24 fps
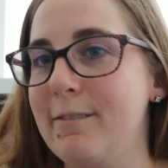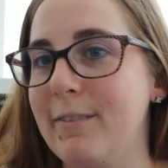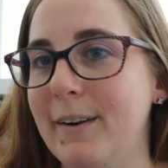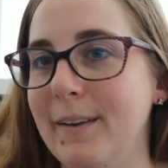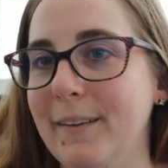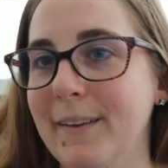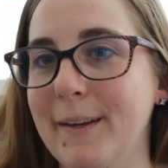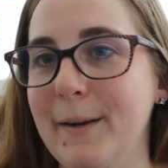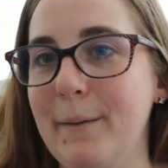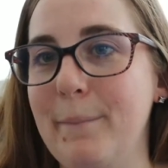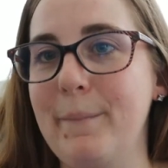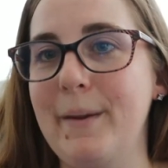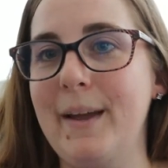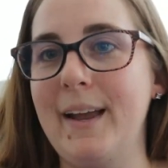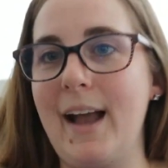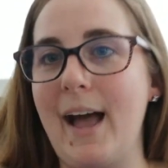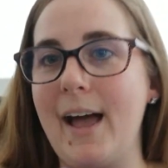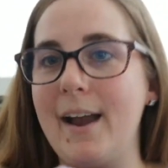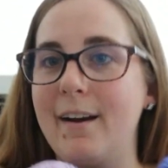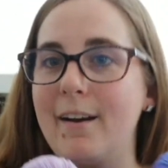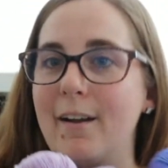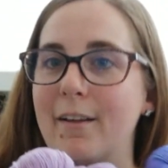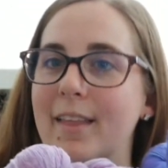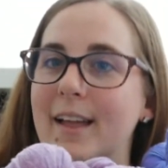for a little bit.
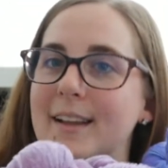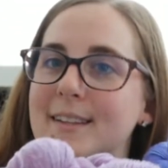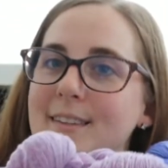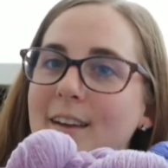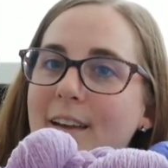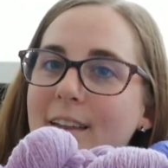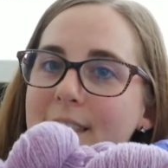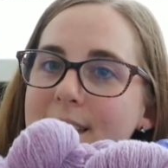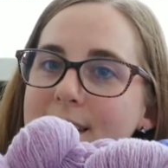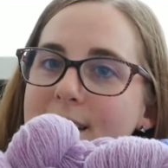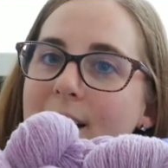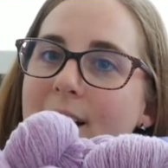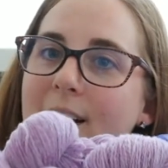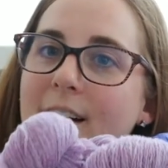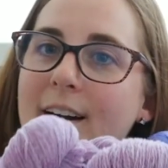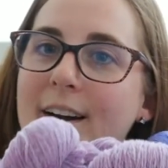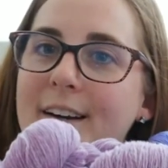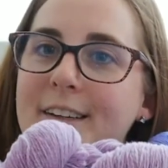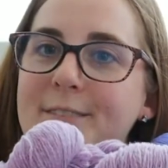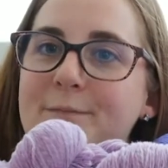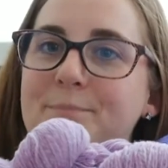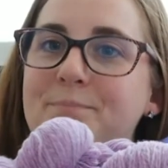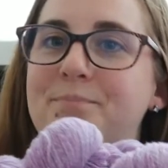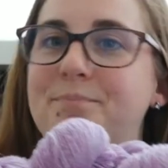I don't know. That's all the
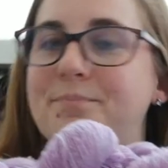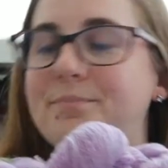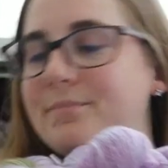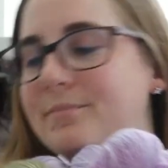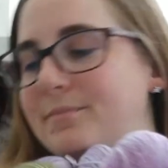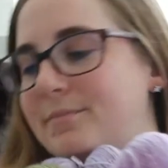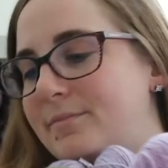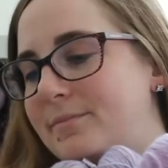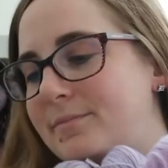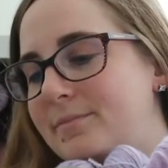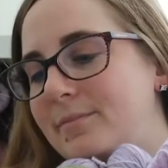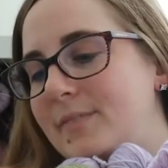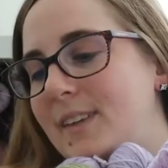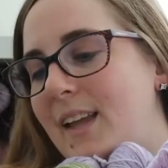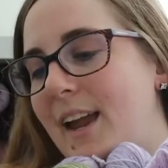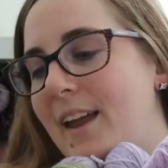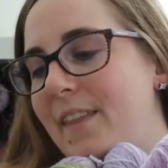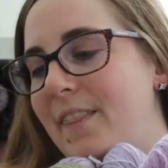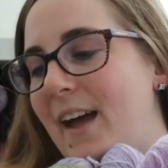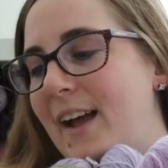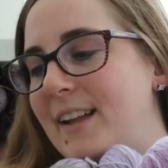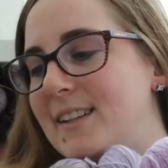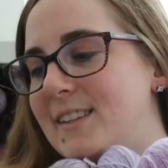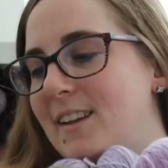yarn,
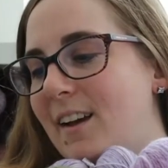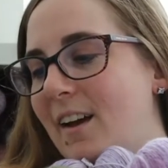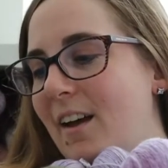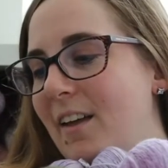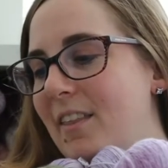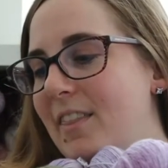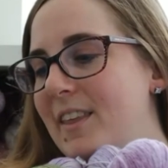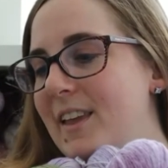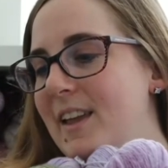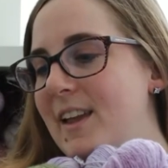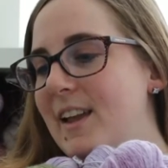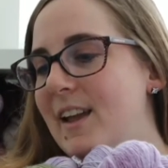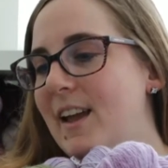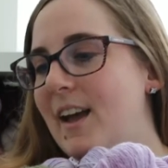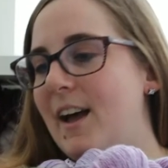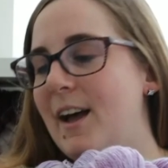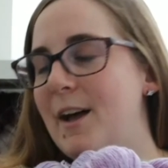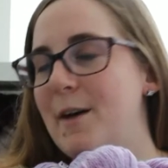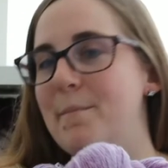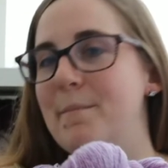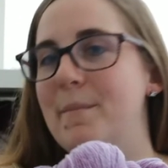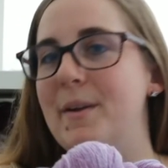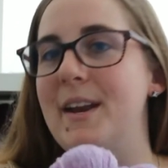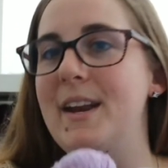and that's all the
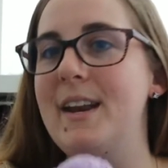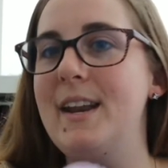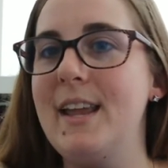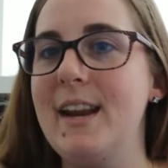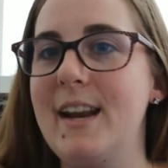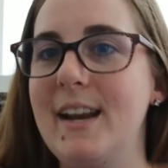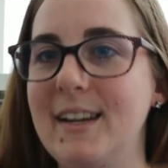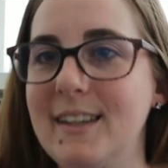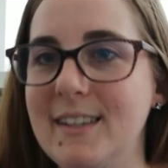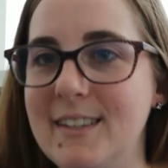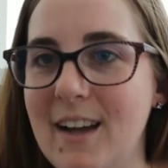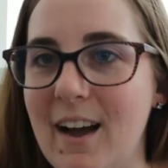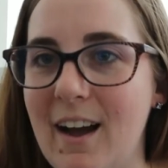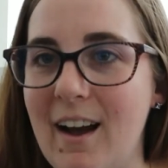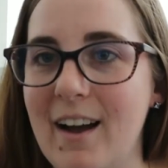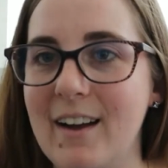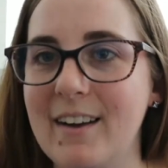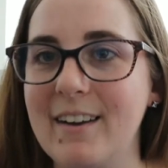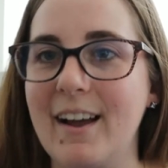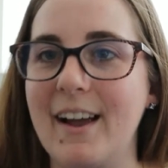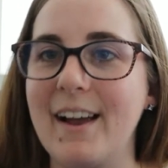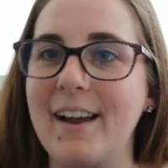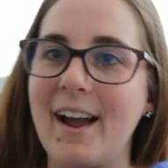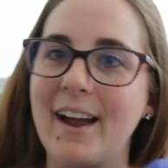um, knitting
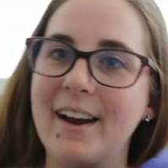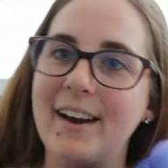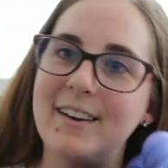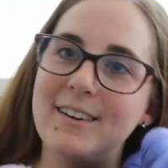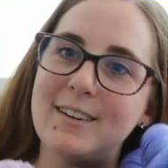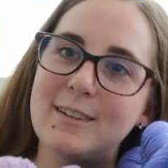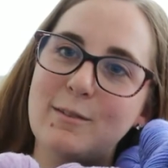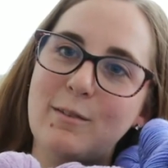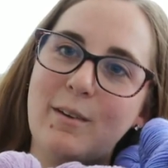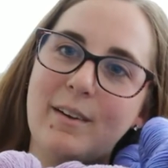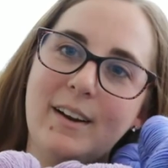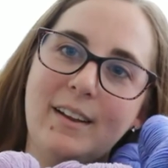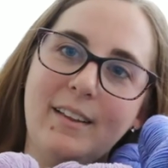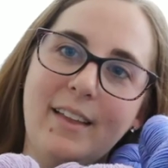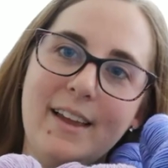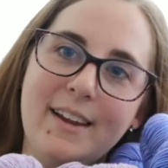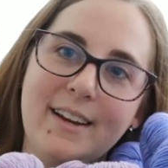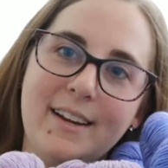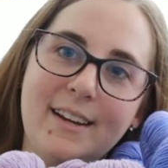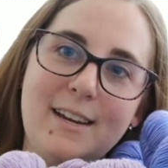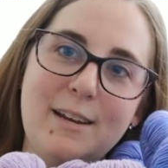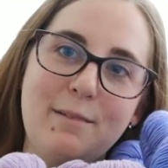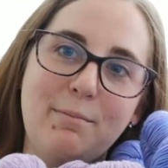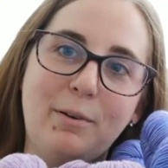talk. I kind of just want to
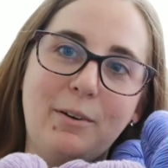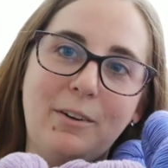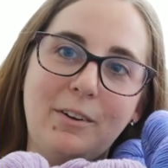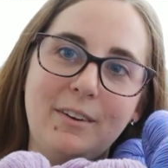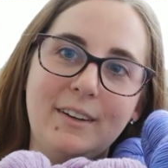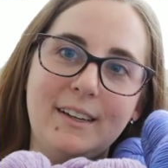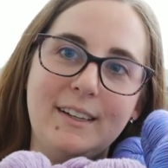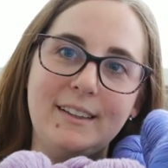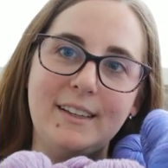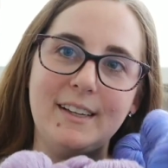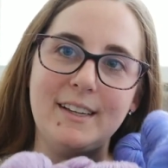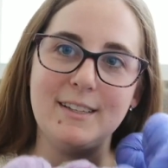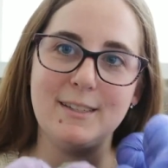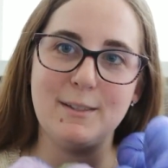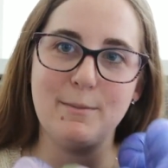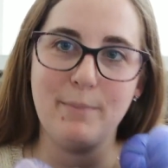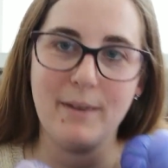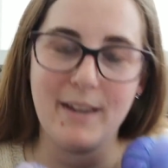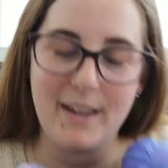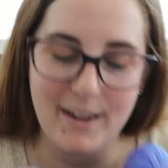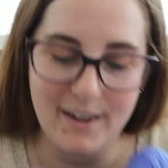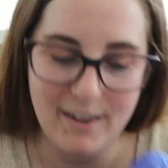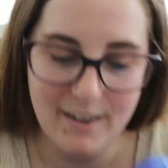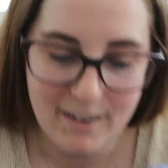like keep holding this,
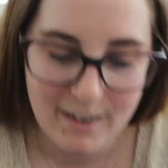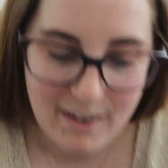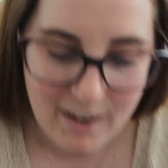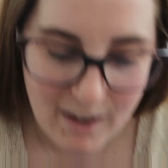but